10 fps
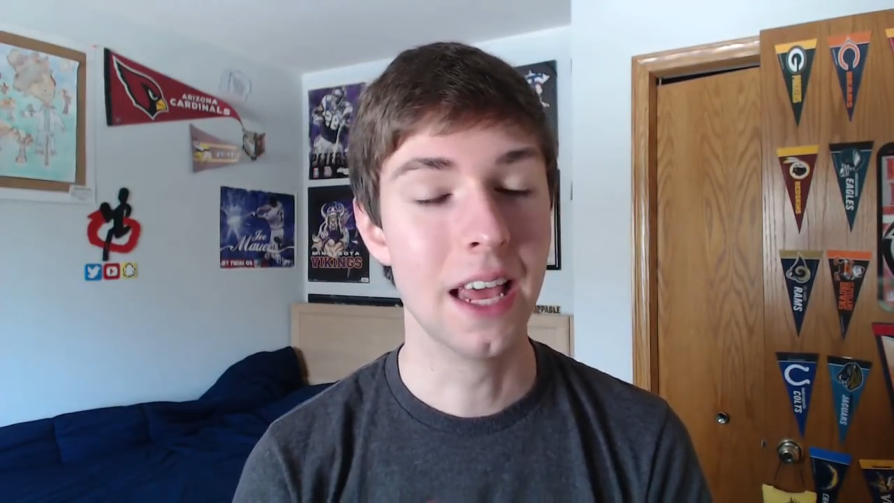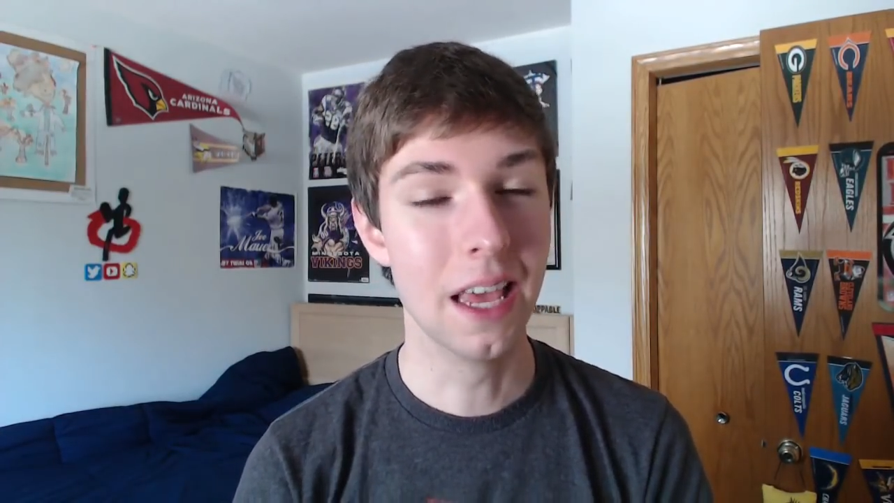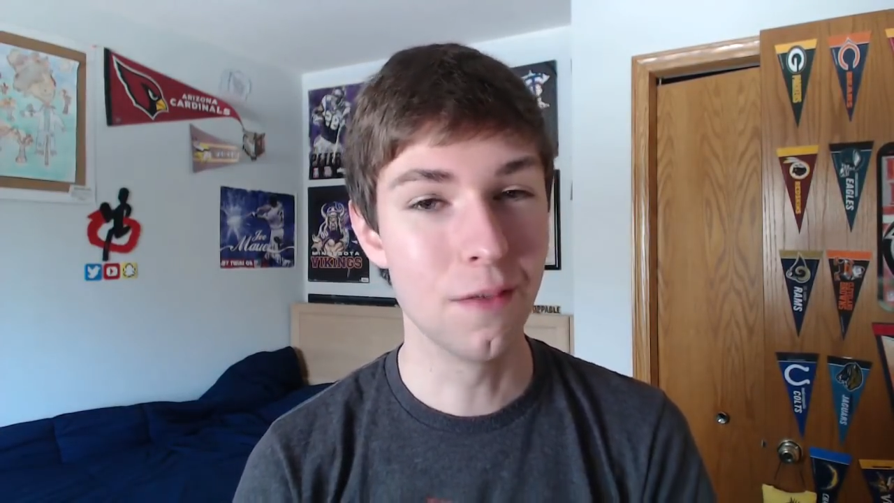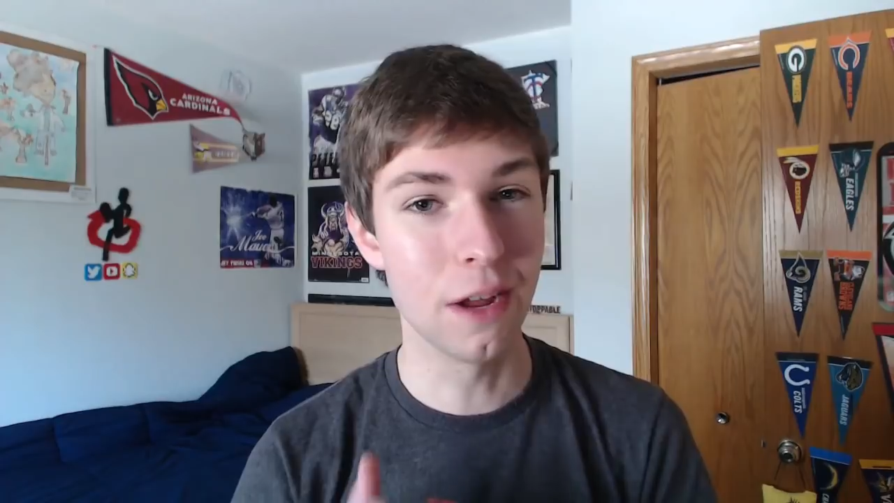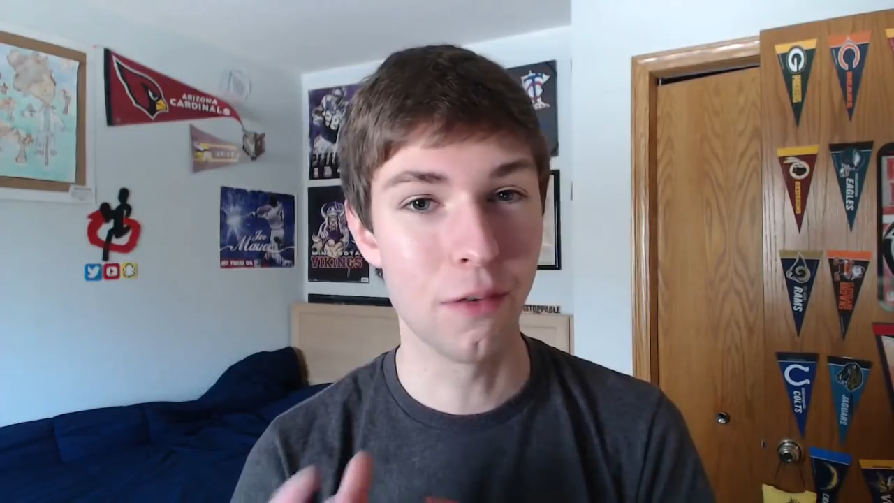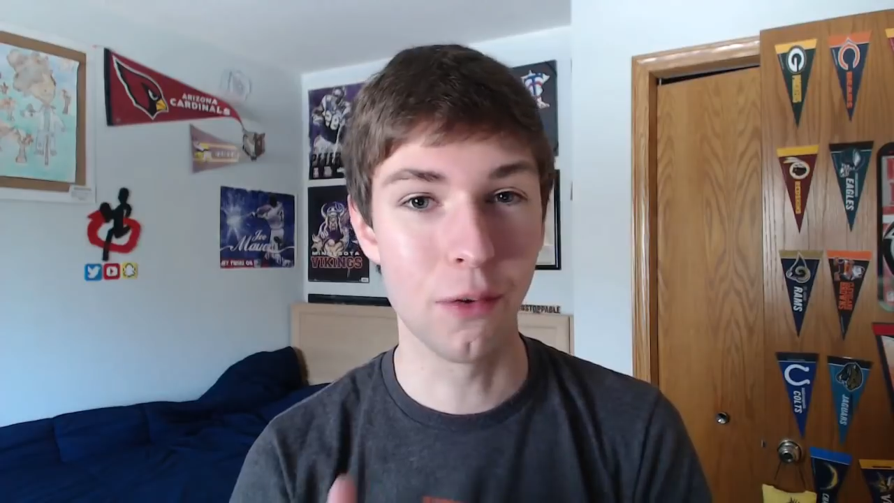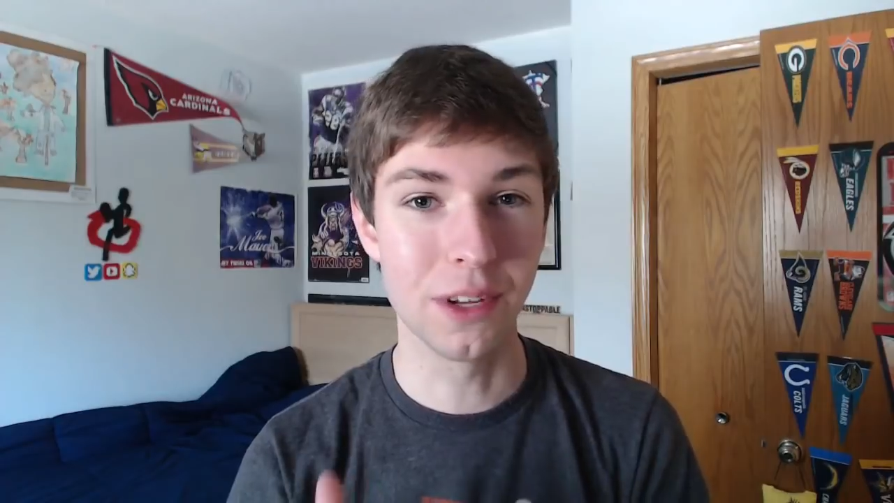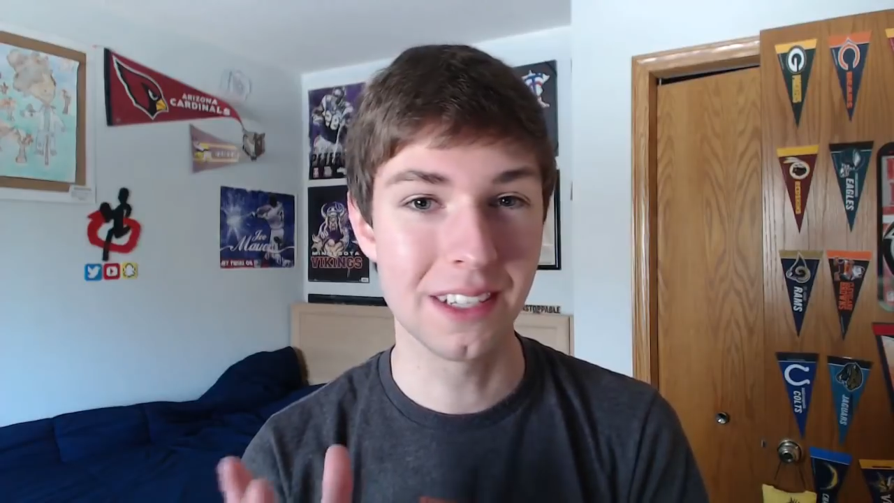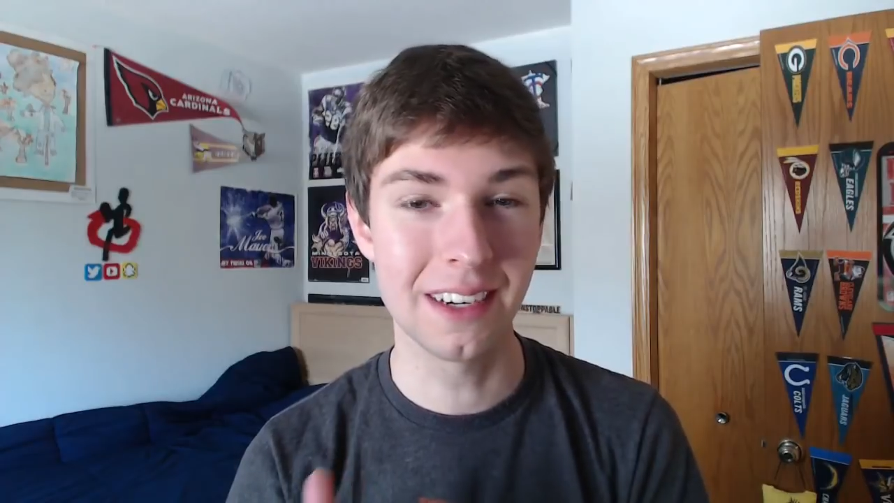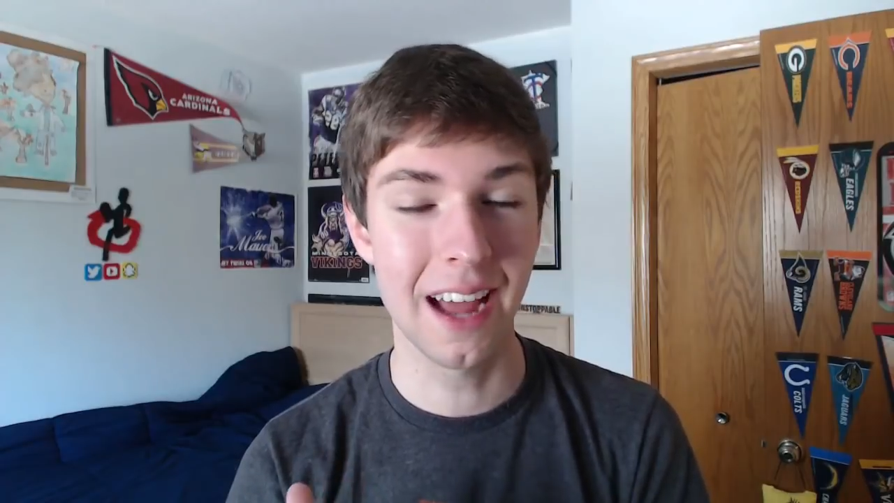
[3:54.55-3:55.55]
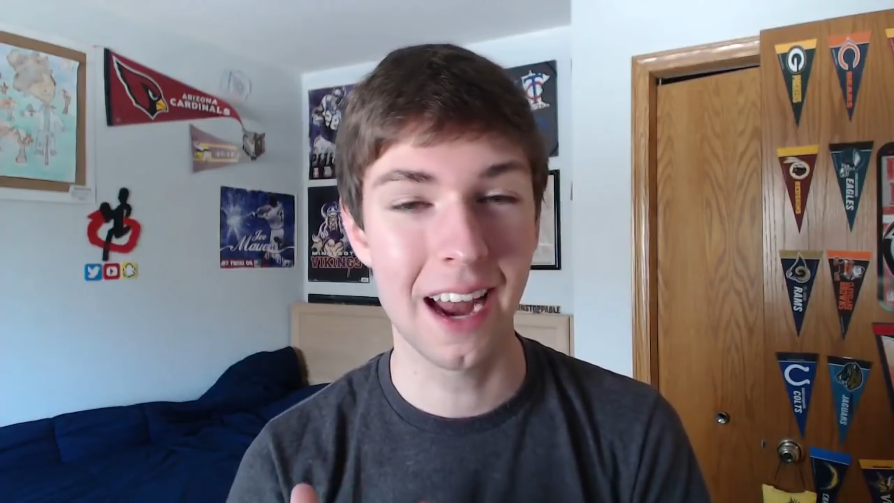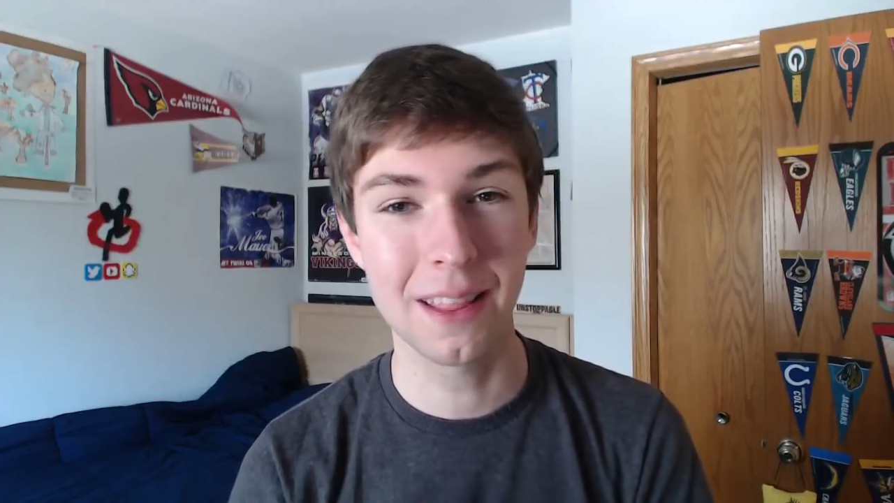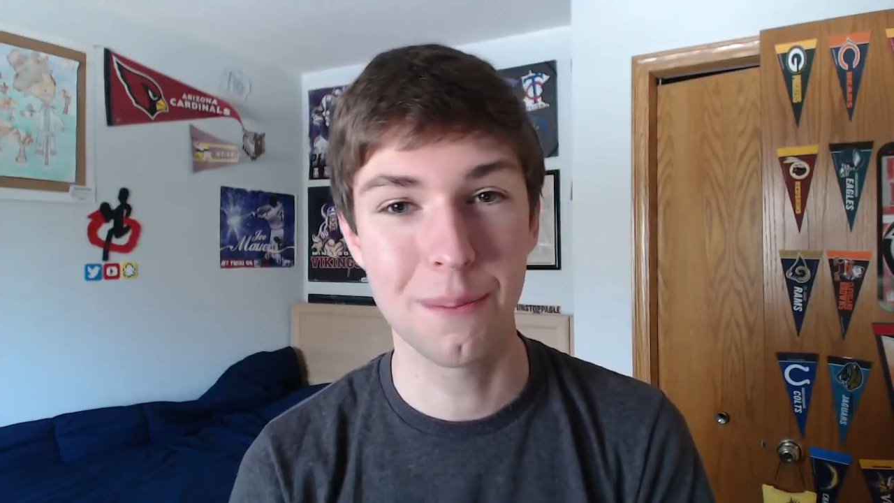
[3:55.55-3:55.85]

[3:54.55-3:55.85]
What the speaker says: even if it was not at